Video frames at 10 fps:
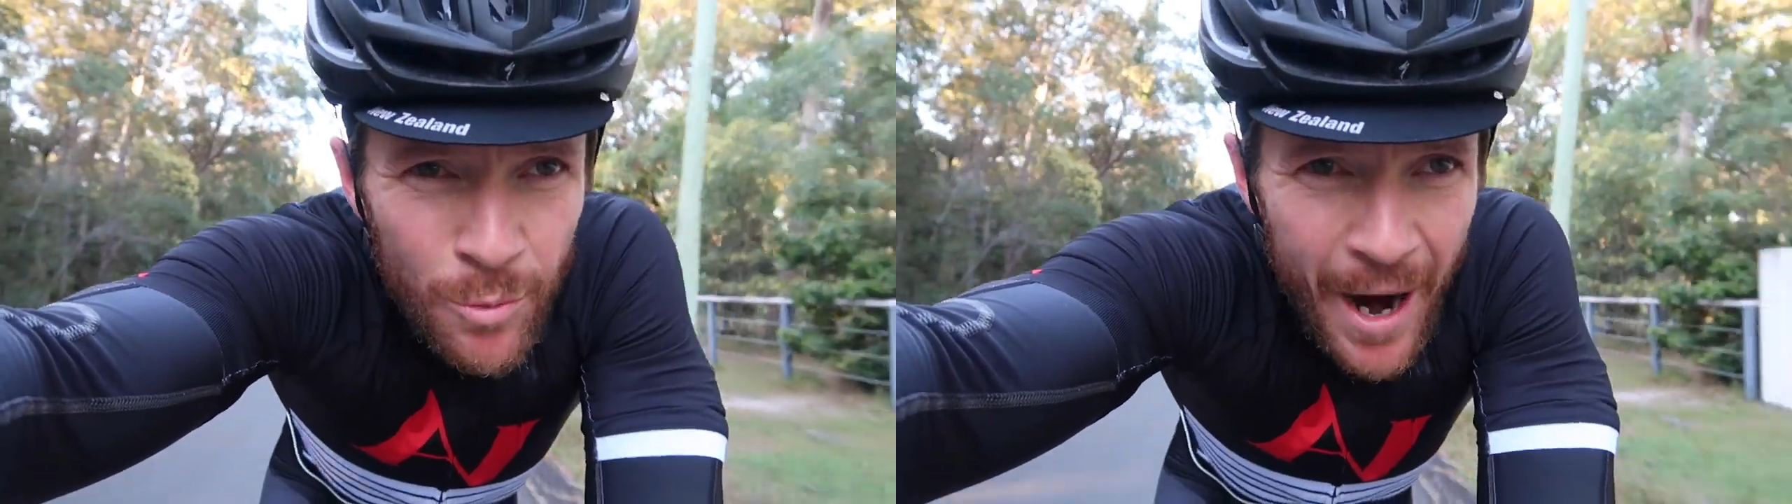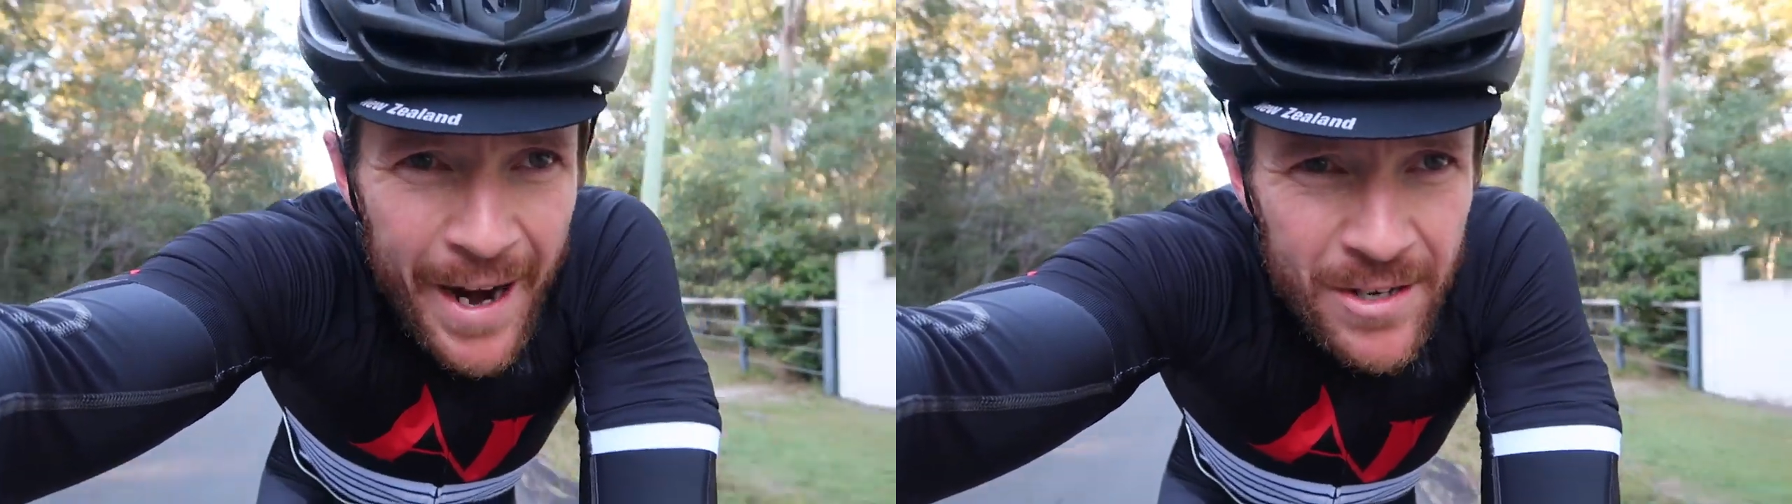
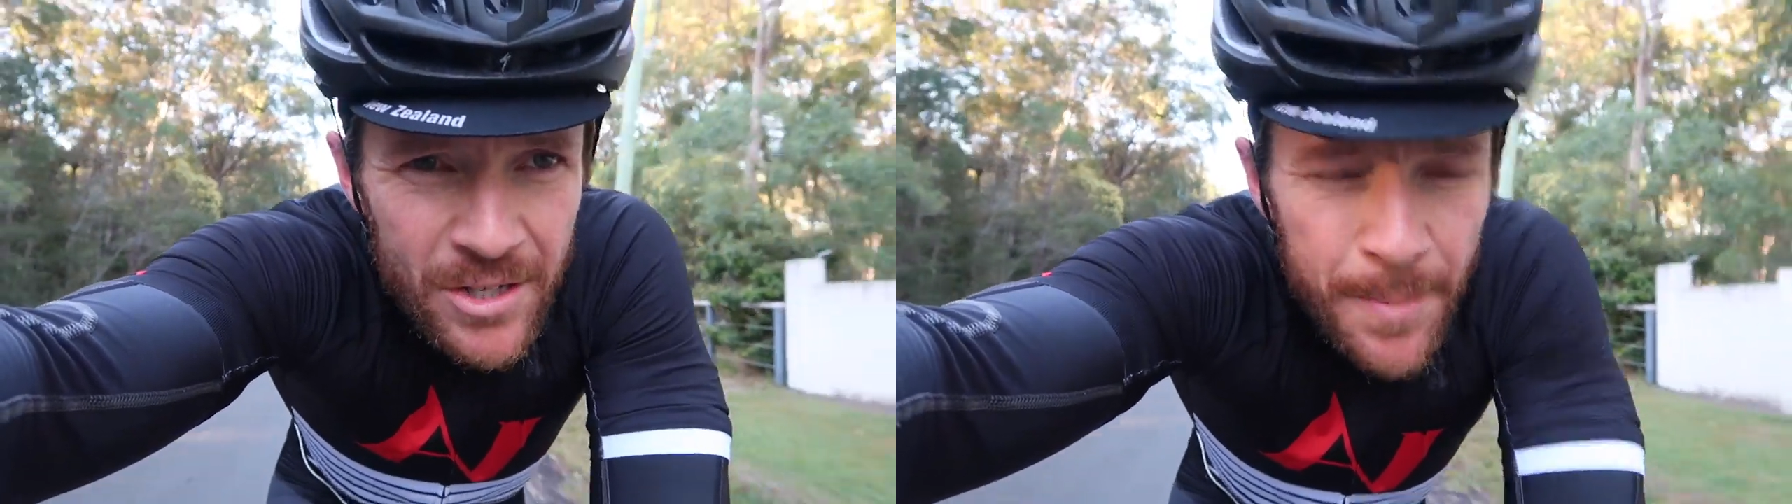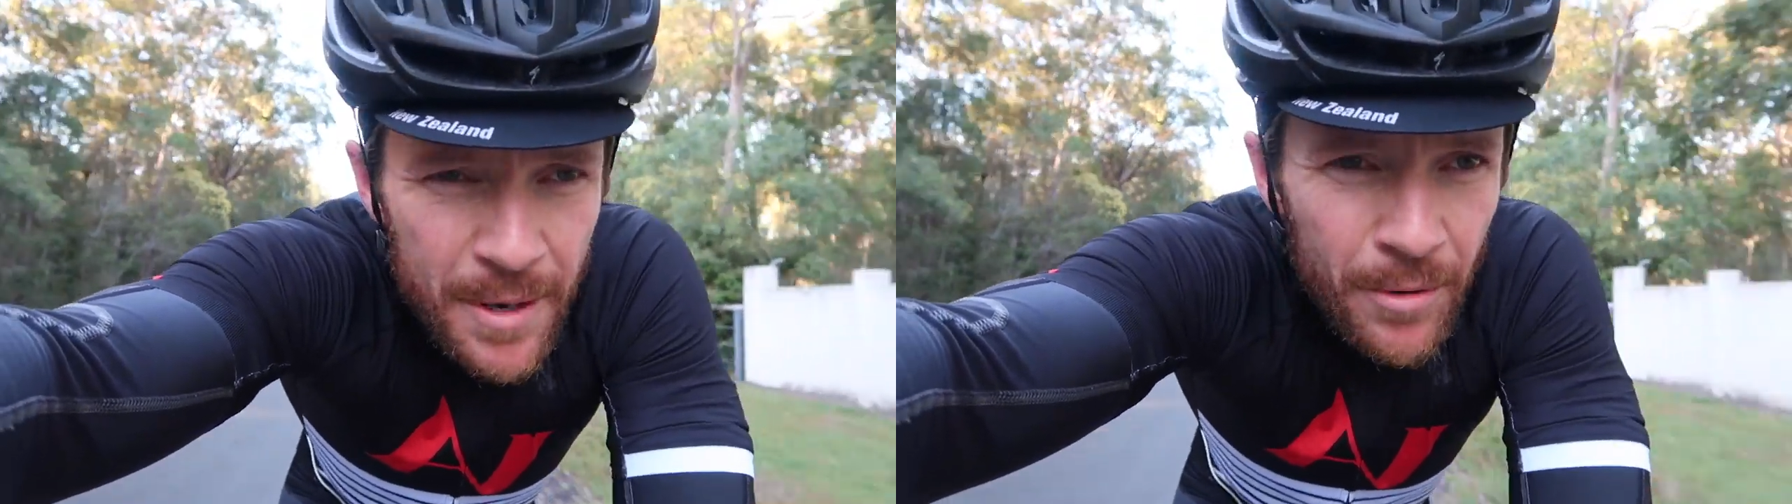
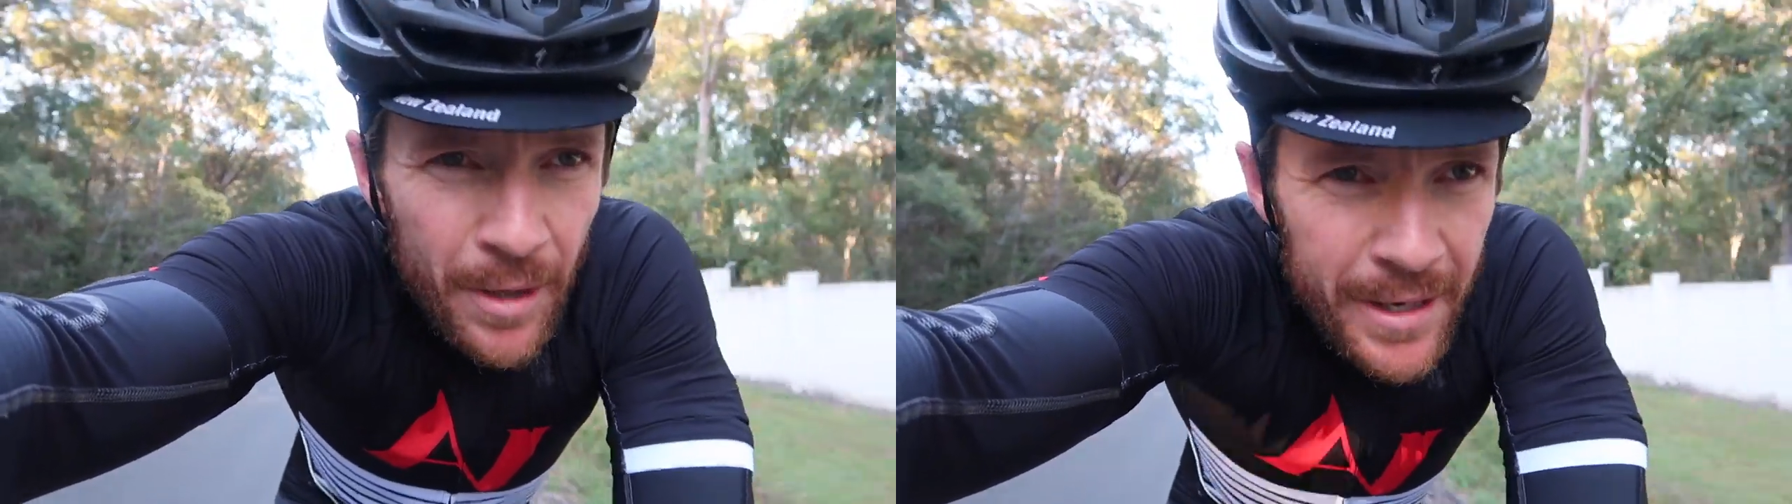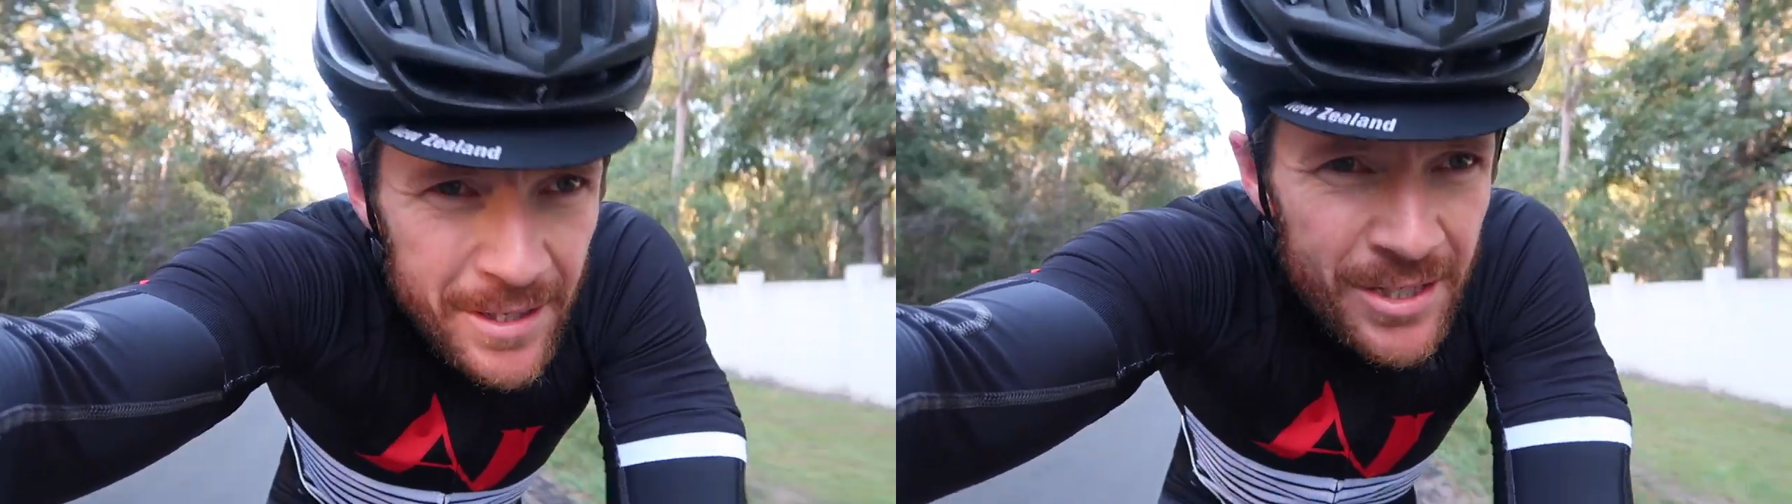range to be
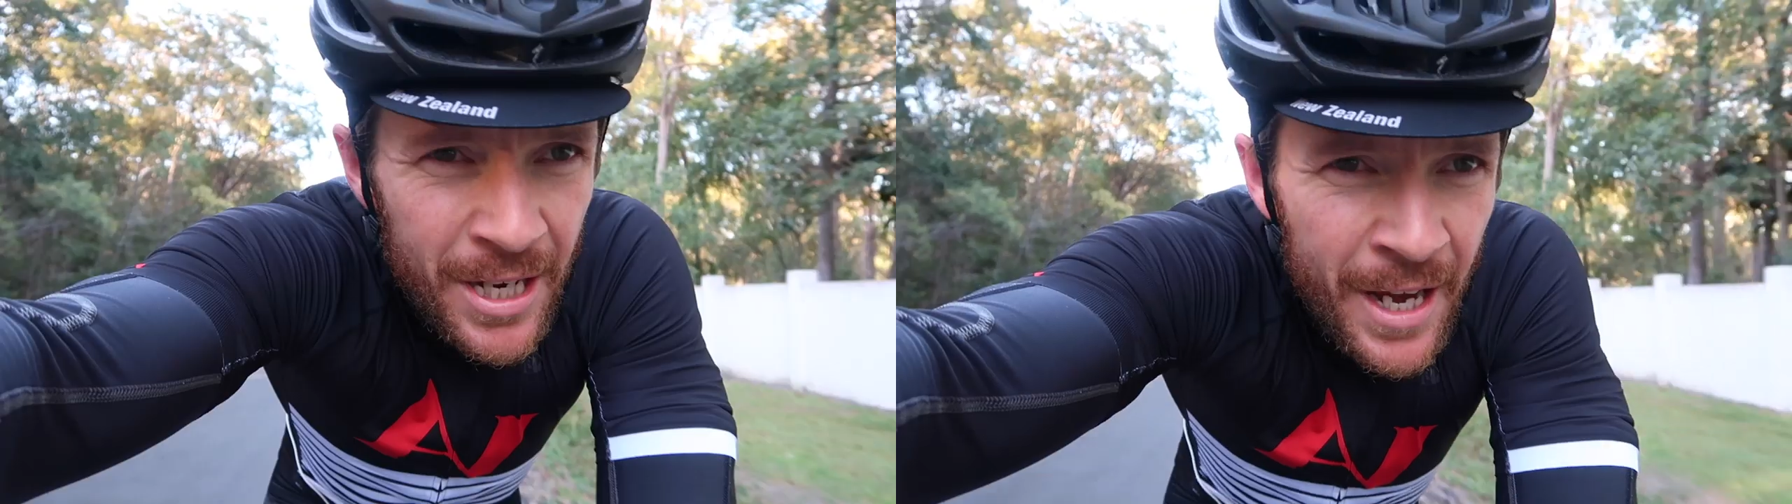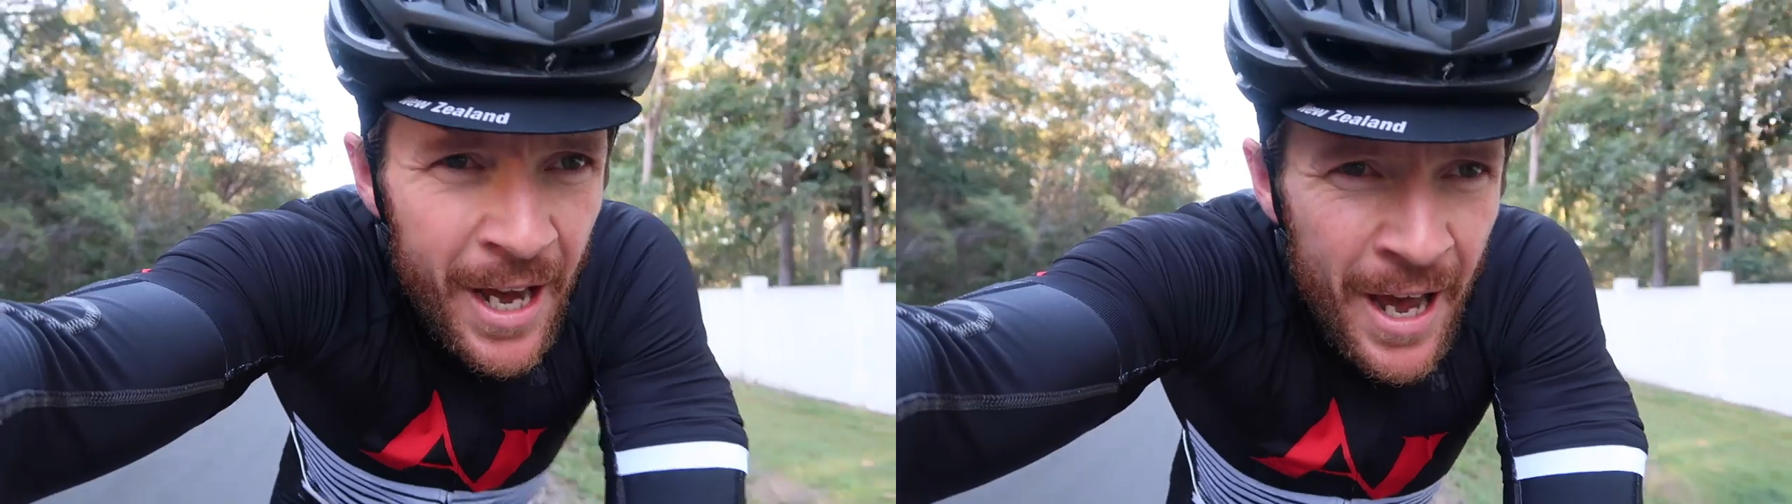released,